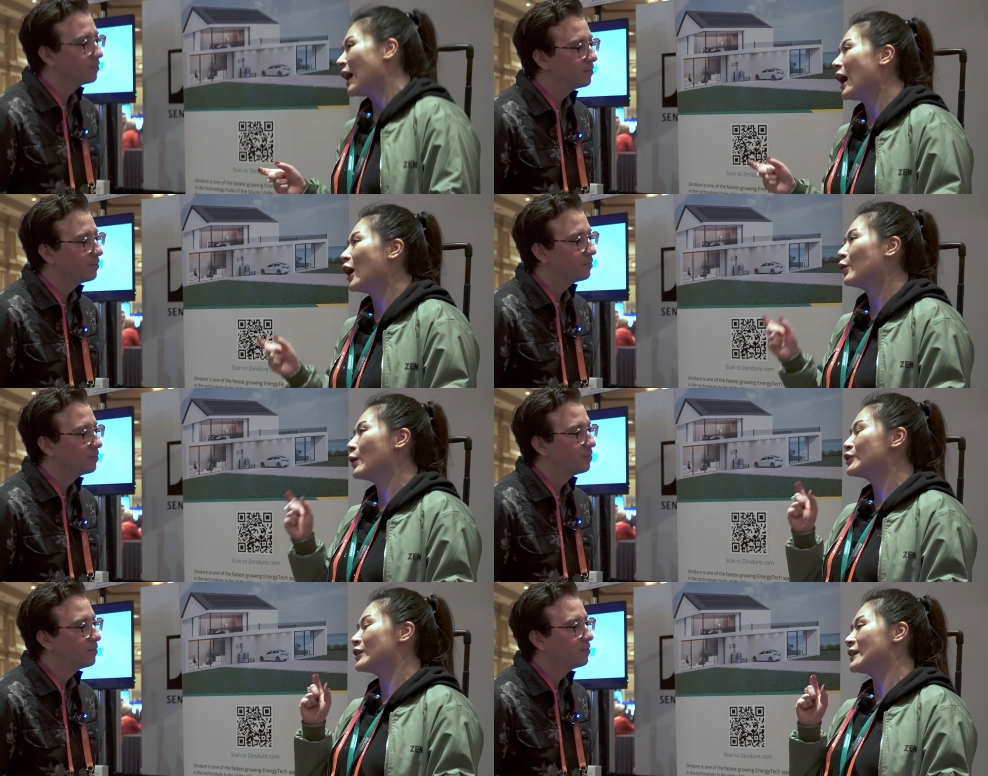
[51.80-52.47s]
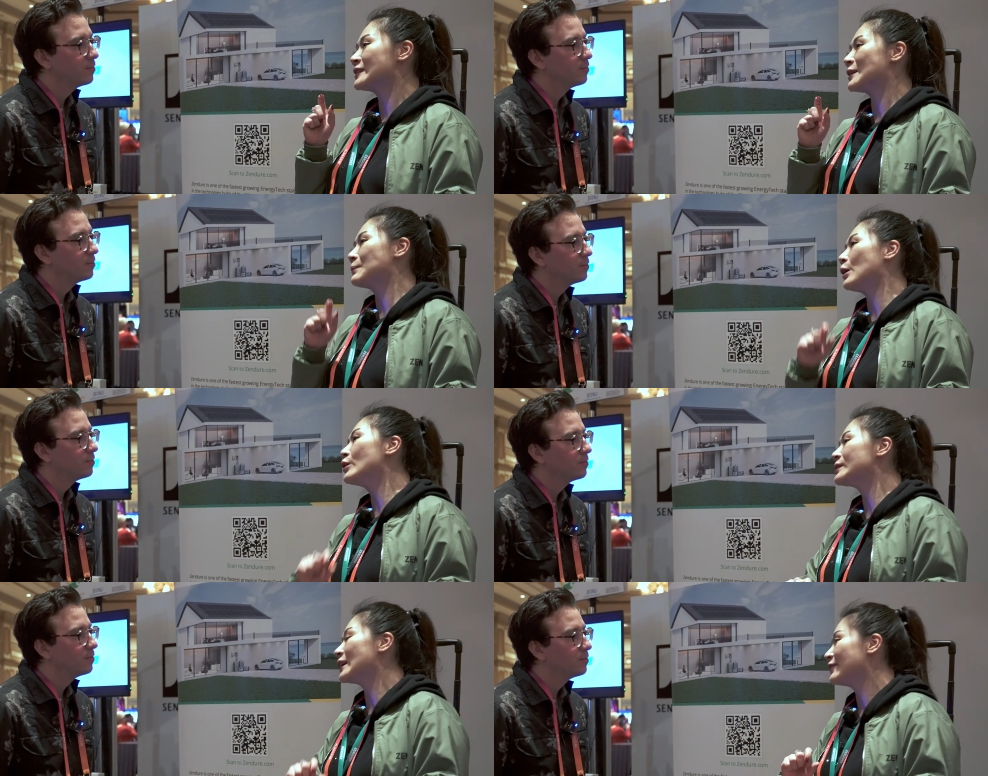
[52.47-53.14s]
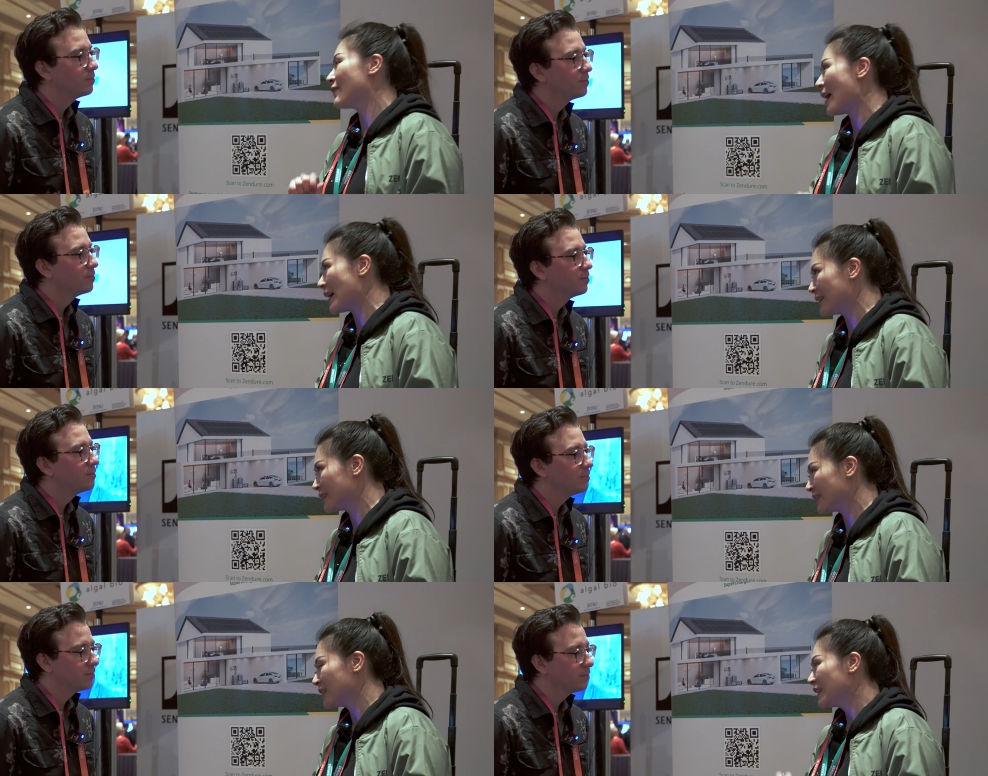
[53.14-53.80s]
Speaker 1: uh, which is the most
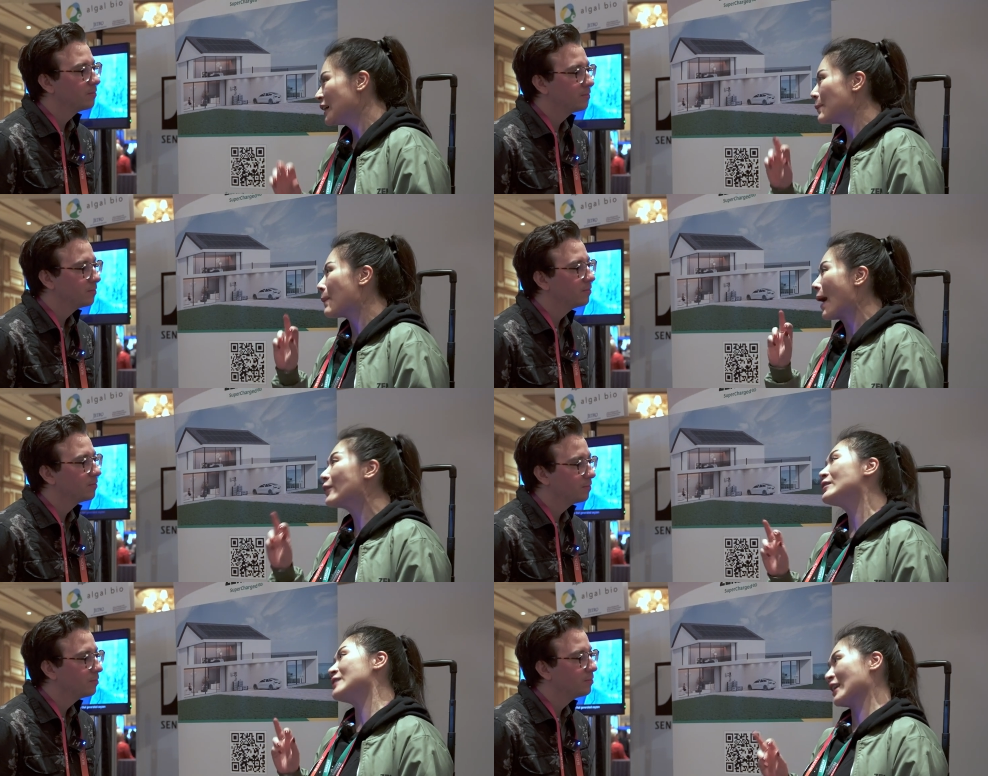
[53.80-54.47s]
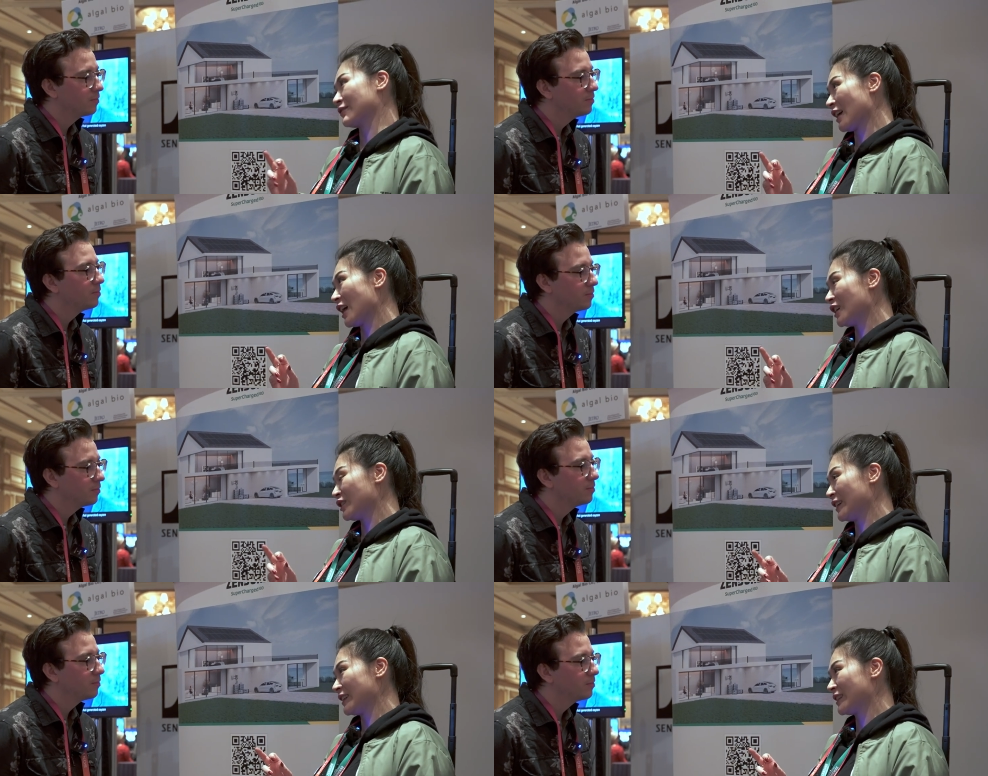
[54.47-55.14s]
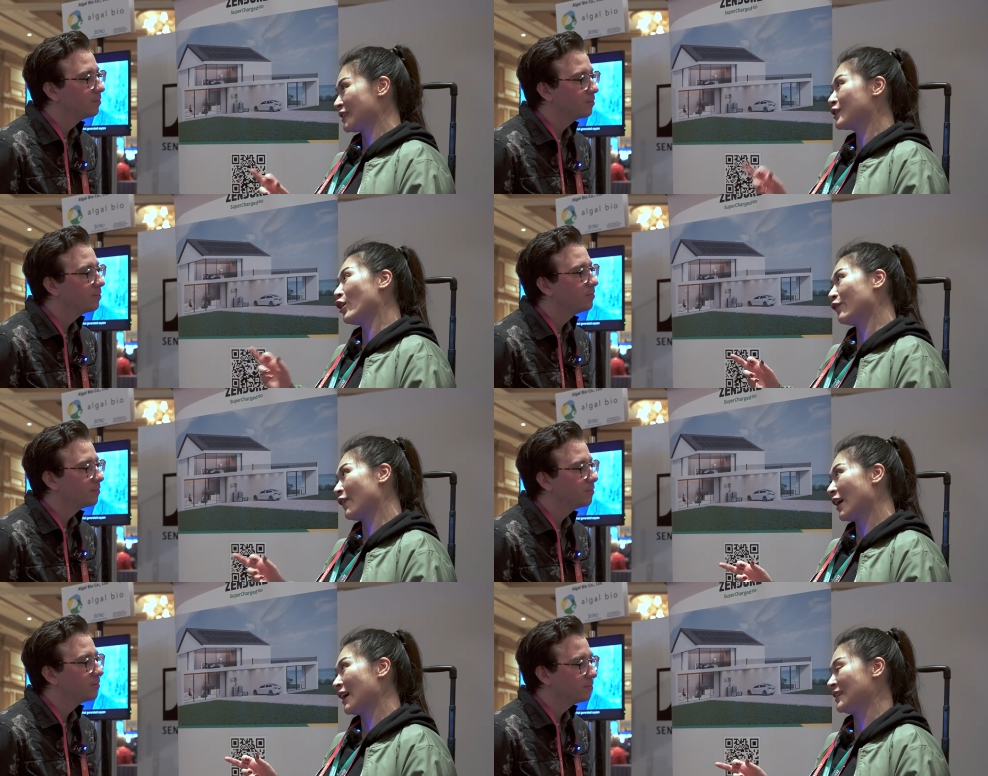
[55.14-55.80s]
advanced battery technologies so
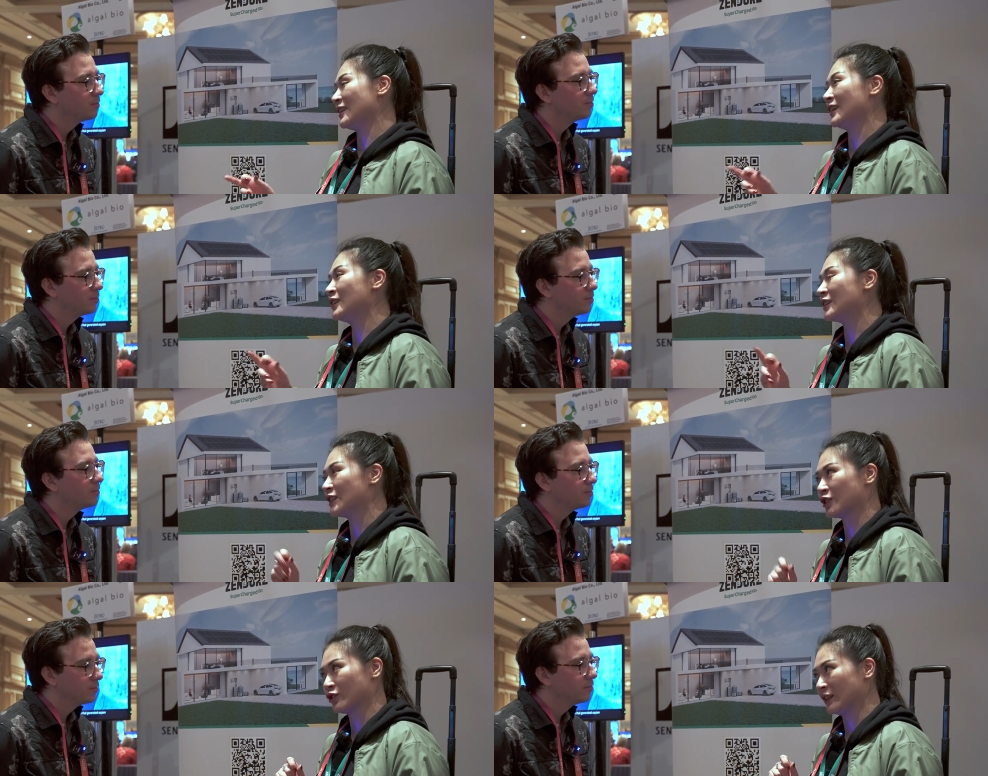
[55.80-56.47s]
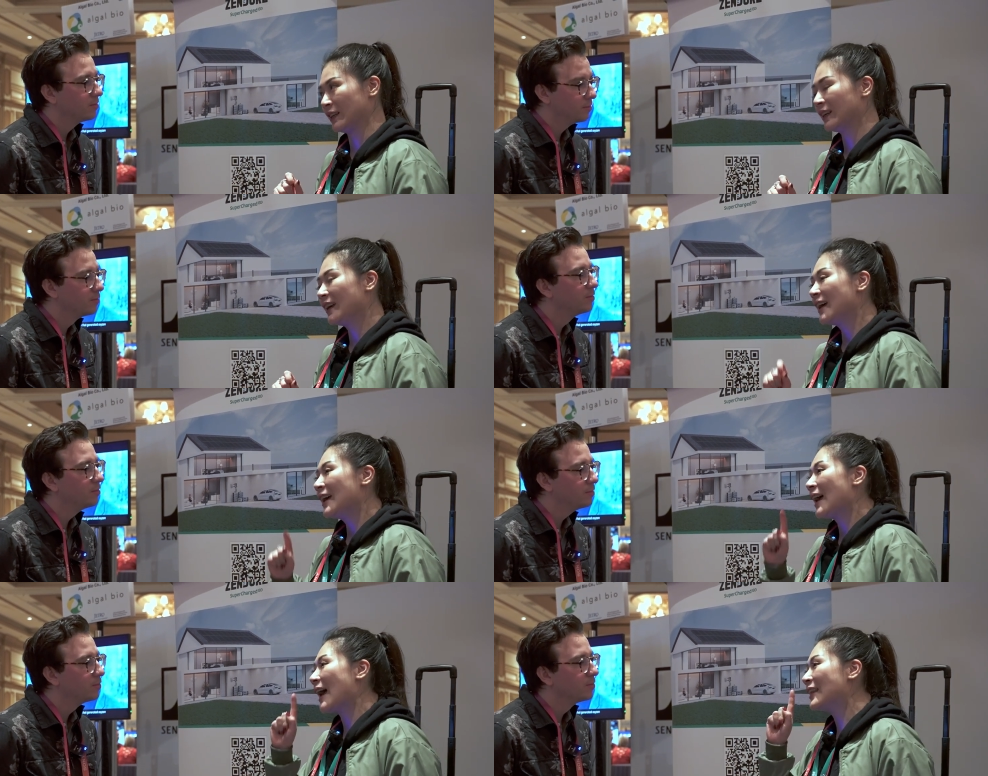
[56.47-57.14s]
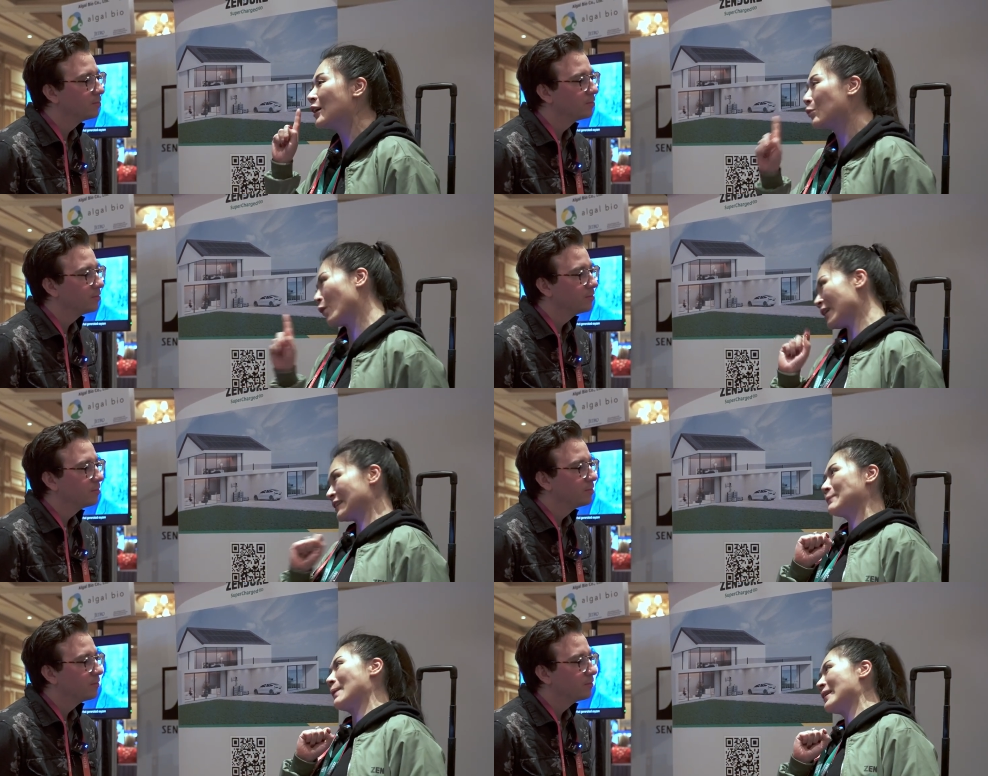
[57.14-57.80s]
far in the industry. And then what
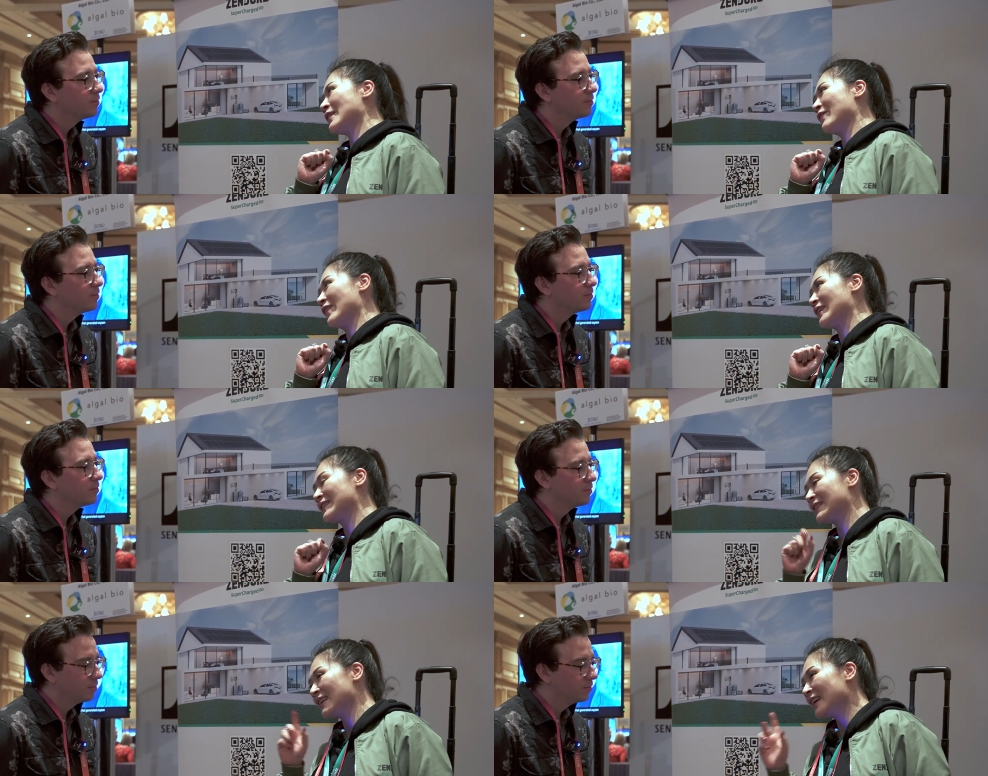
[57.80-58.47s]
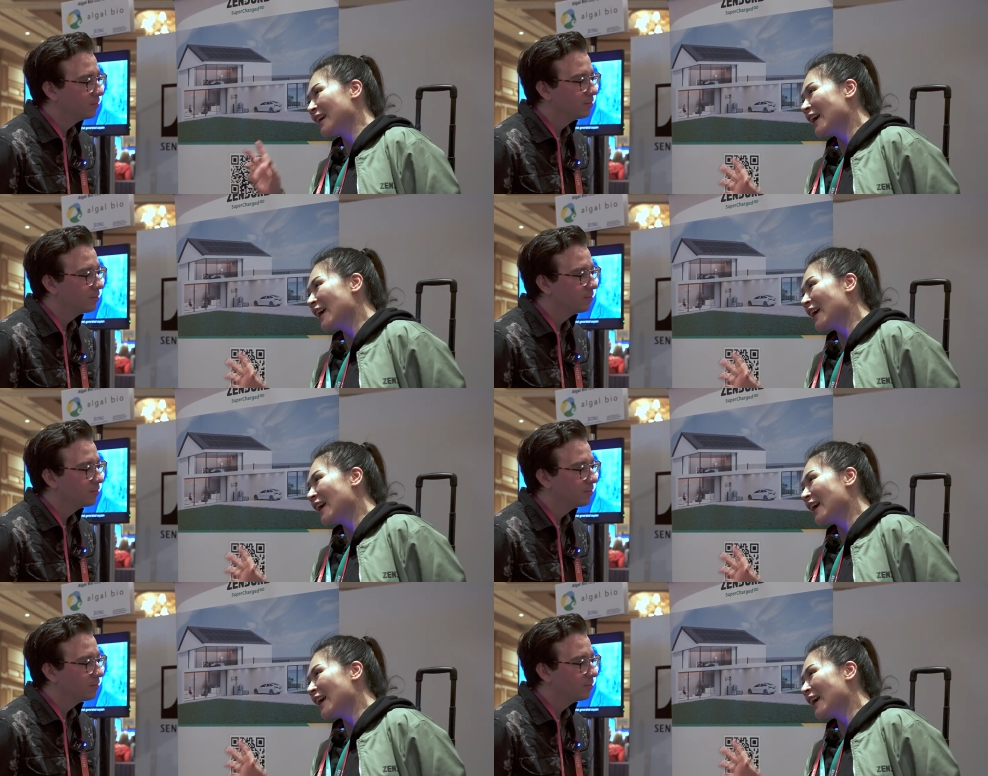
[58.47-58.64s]
is the benefits?